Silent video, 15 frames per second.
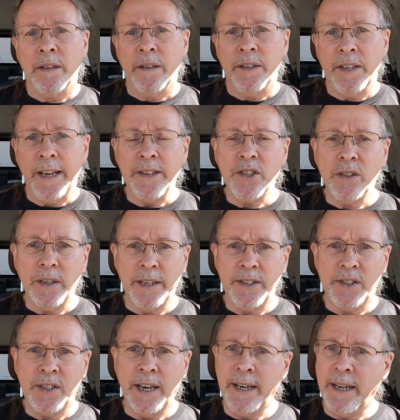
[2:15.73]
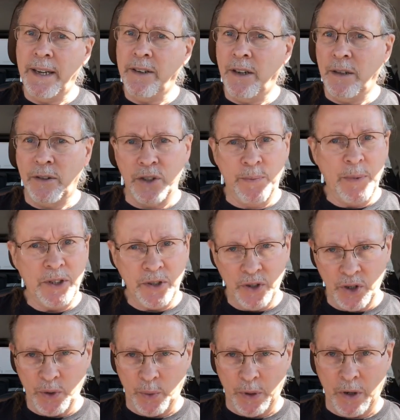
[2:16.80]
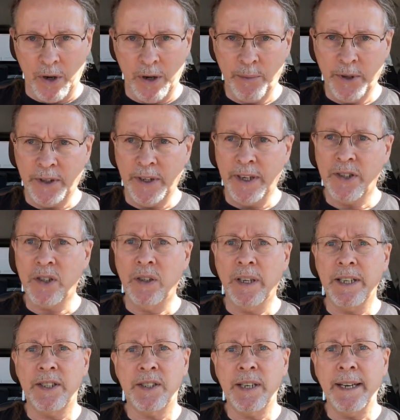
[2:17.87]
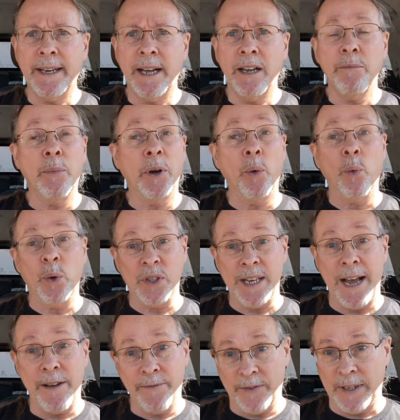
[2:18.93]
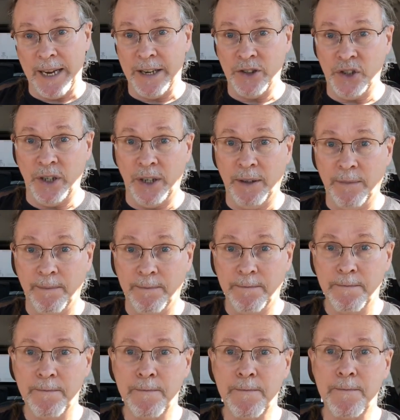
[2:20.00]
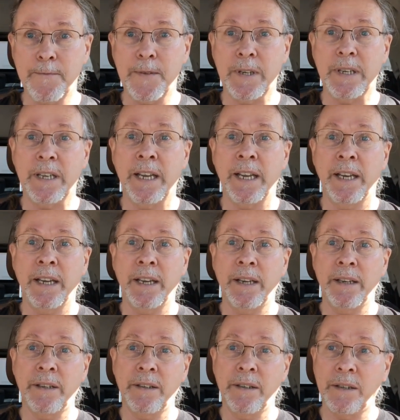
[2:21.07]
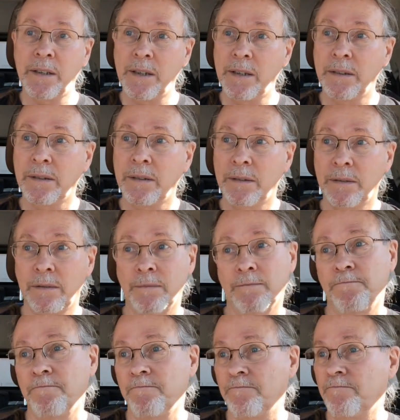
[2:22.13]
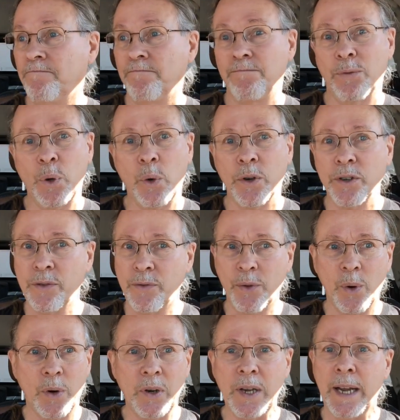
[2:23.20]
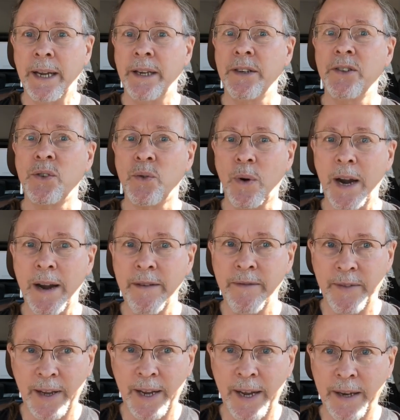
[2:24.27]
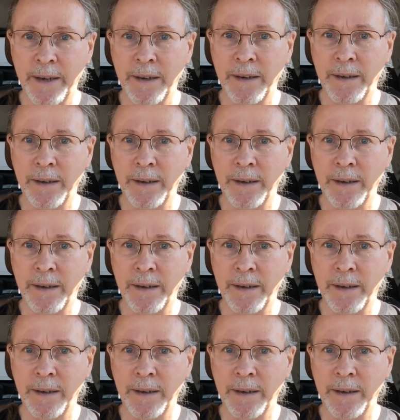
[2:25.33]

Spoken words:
The engine light stayed on. All those messages were gone, but the engine light stayed on, but it was not flashing. And according to Ford, I can drive that